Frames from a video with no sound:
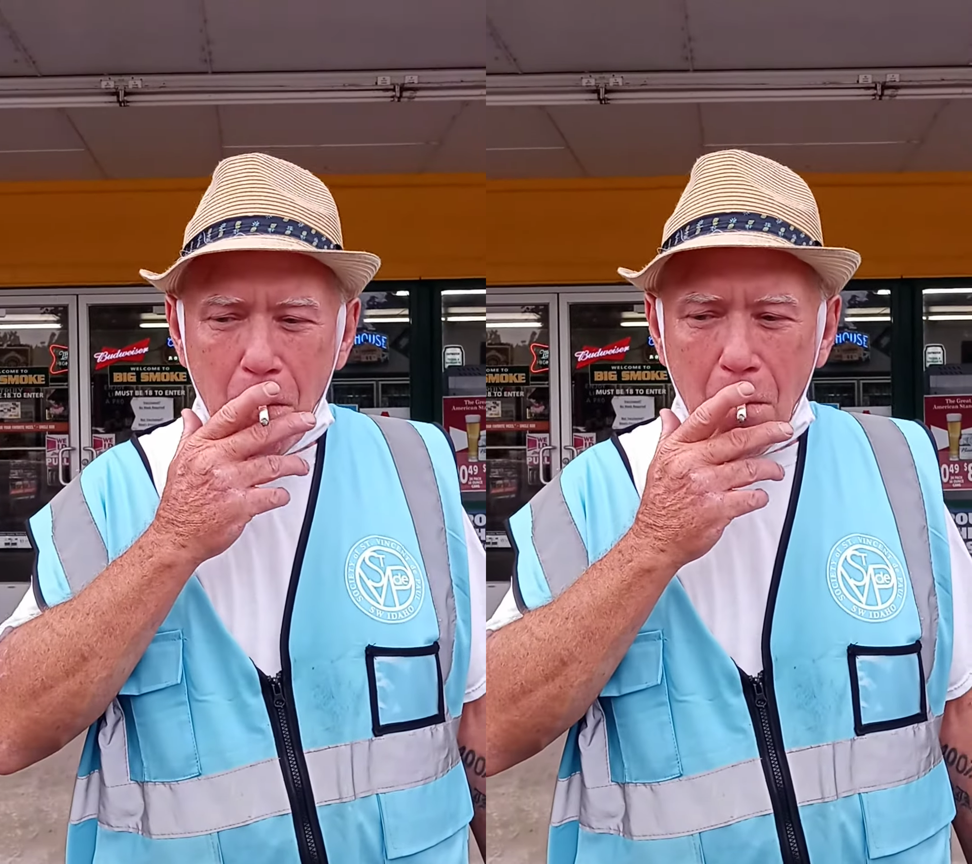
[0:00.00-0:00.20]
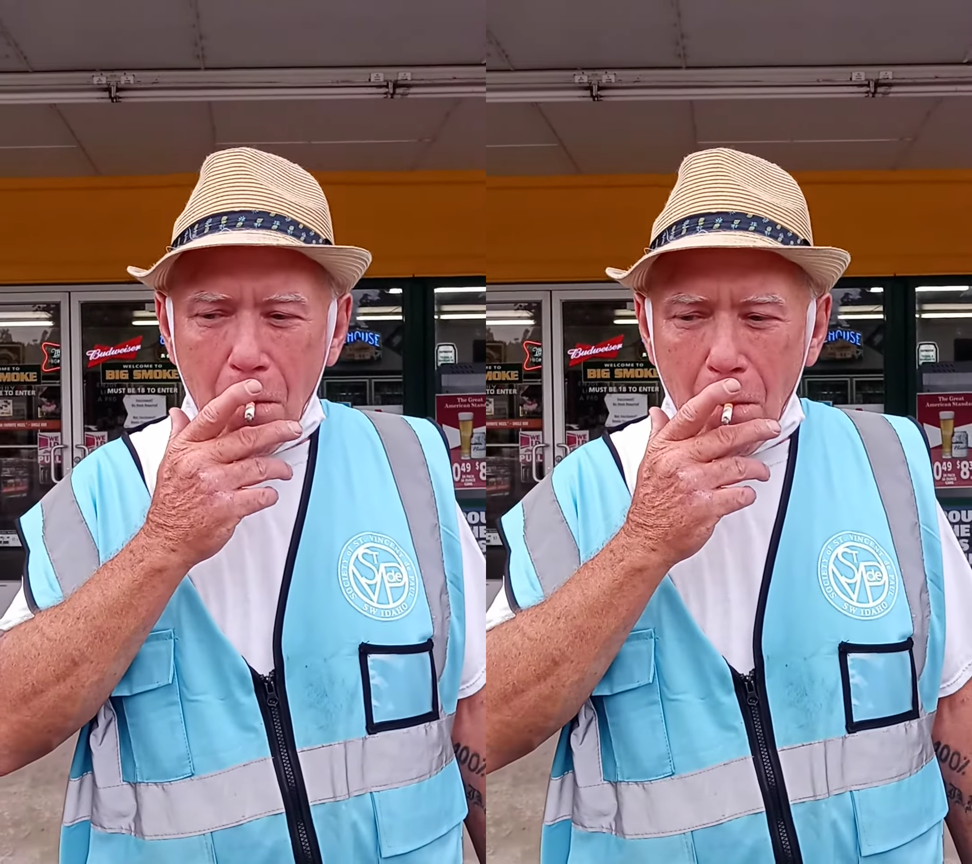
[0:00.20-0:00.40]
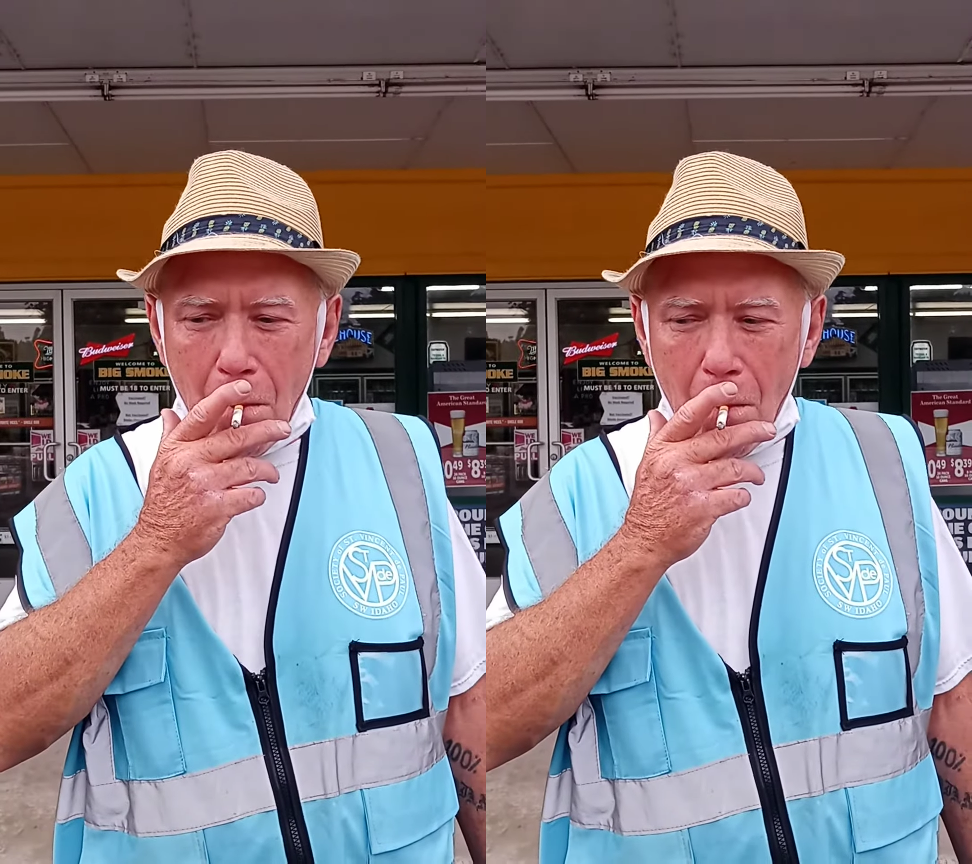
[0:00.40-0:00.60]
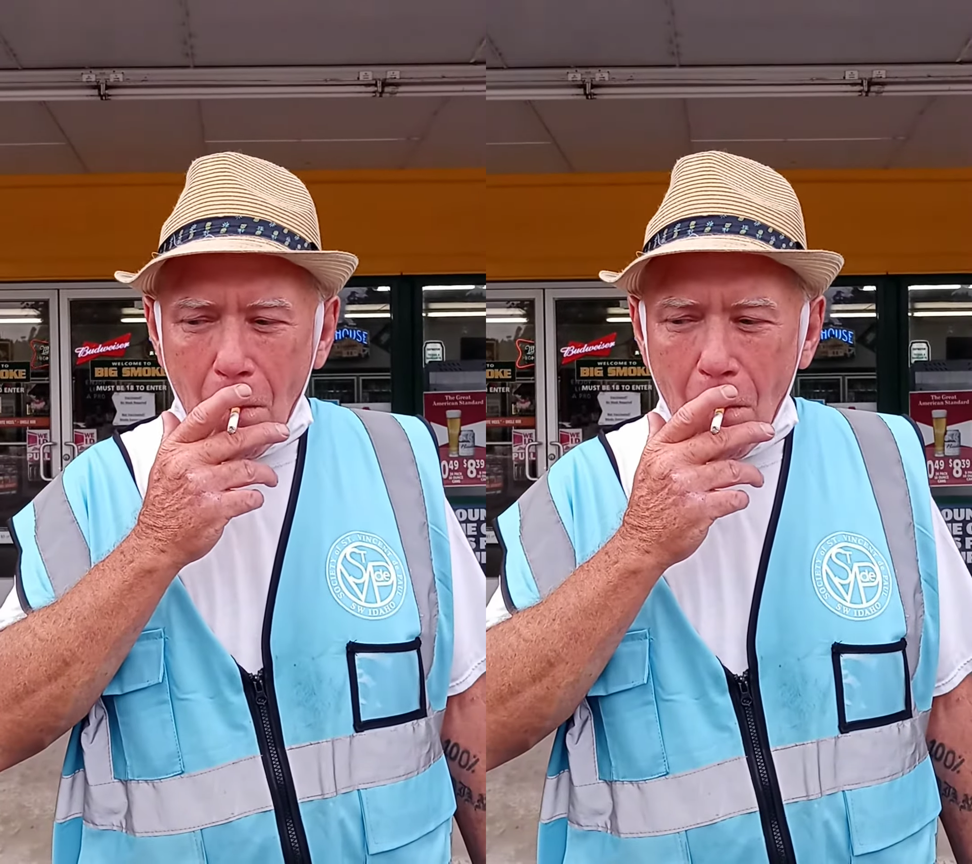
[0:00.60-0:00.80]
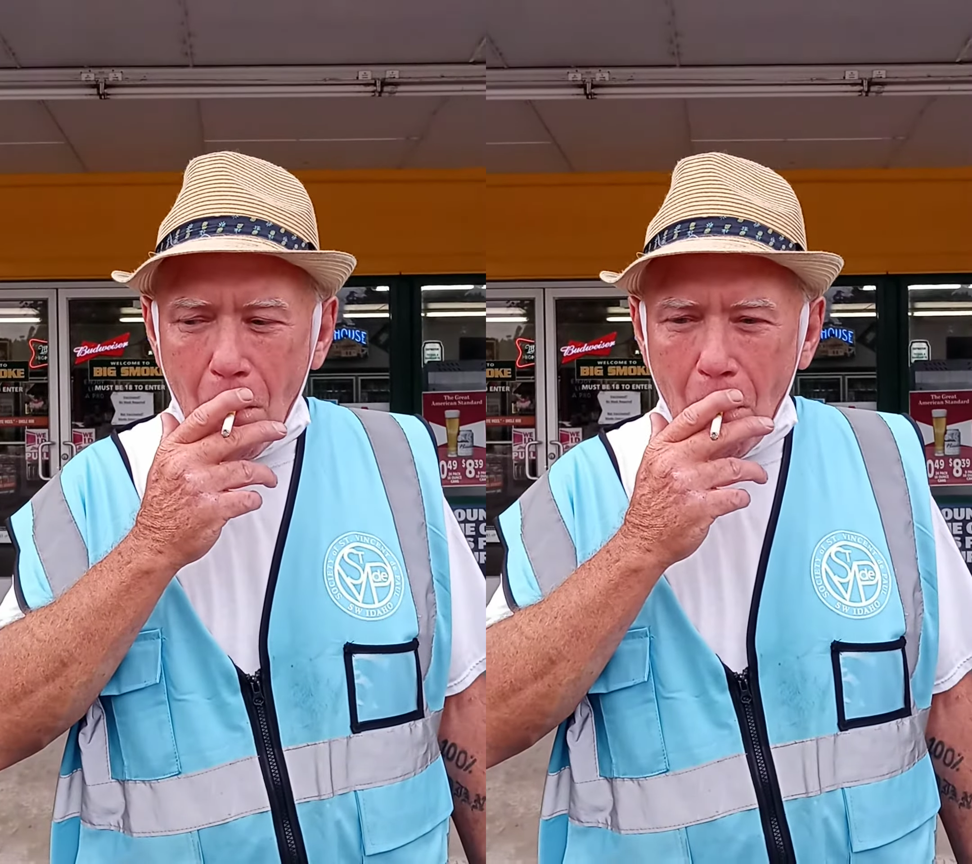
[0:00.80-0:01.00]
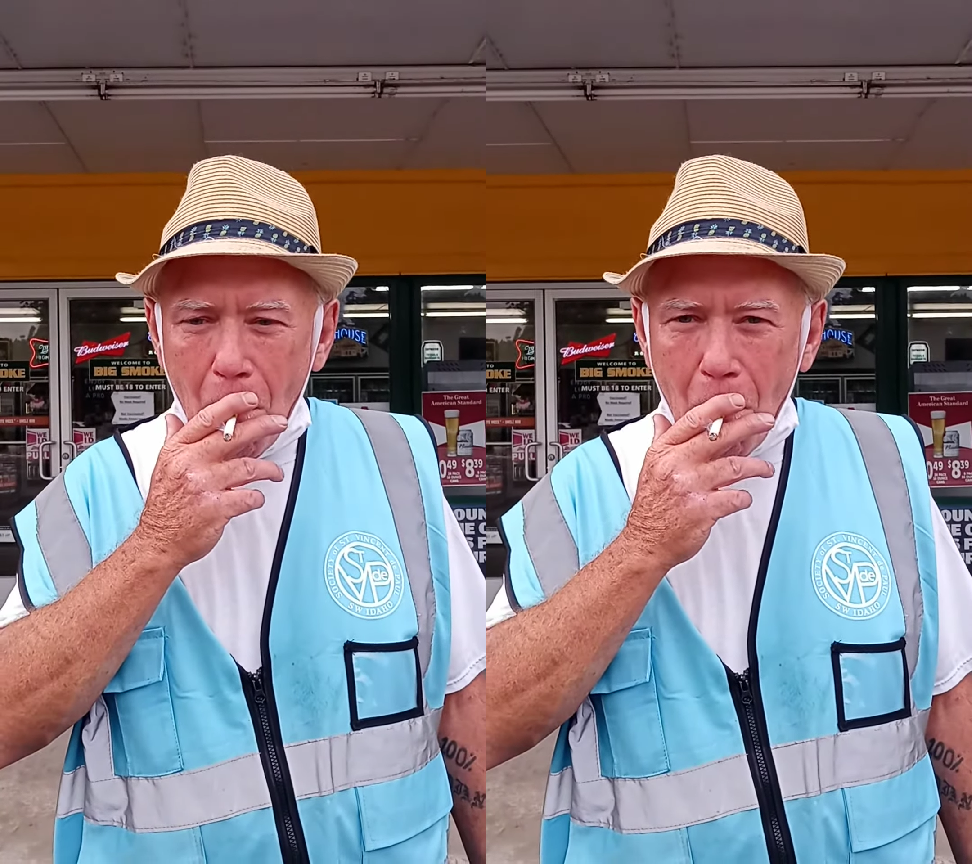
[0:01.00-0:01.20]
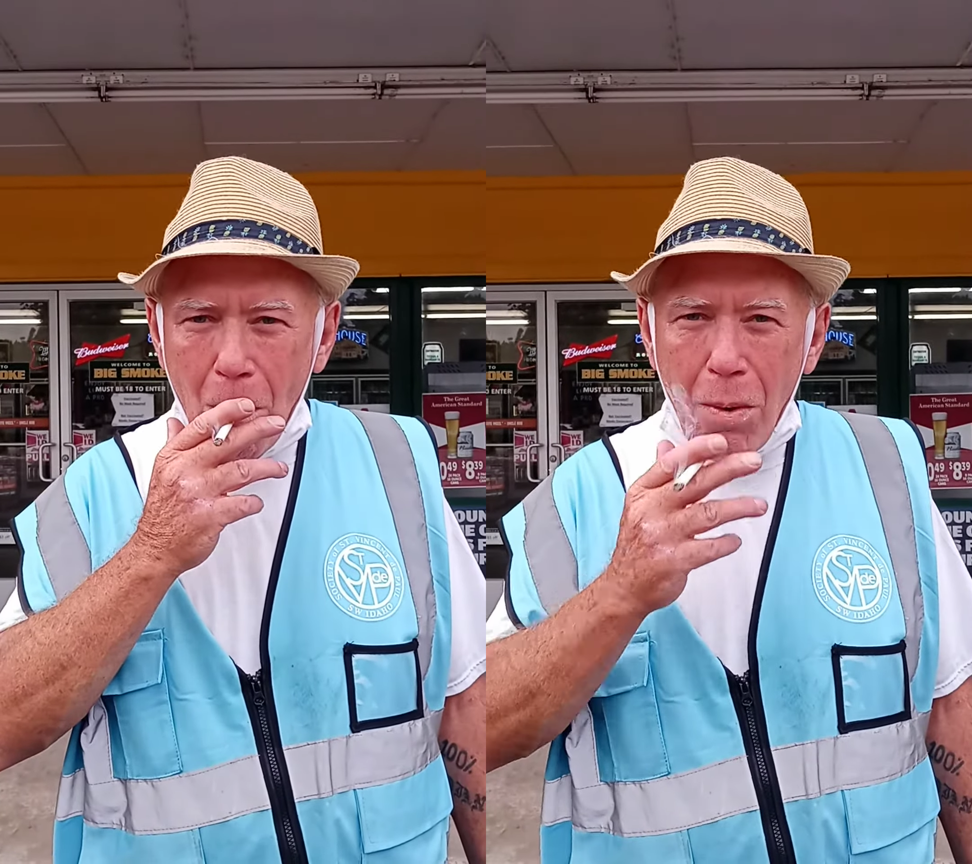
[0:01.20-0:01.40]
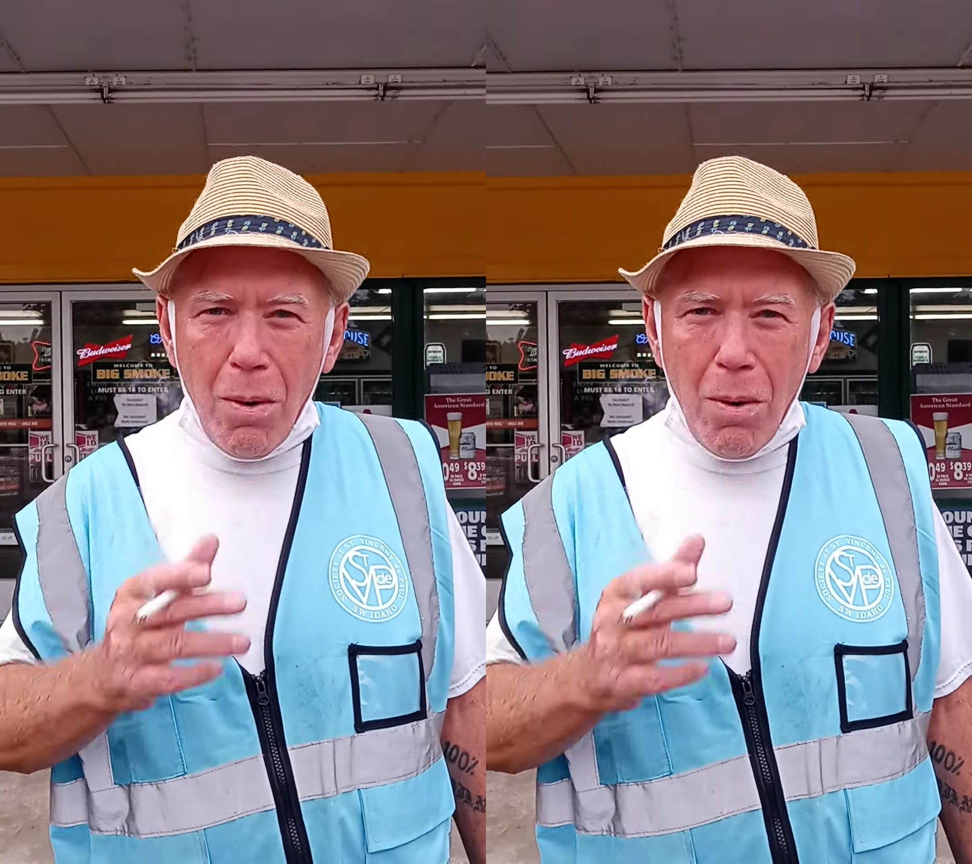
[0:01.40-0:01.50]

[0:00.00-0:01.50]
Sweet. Okay, well,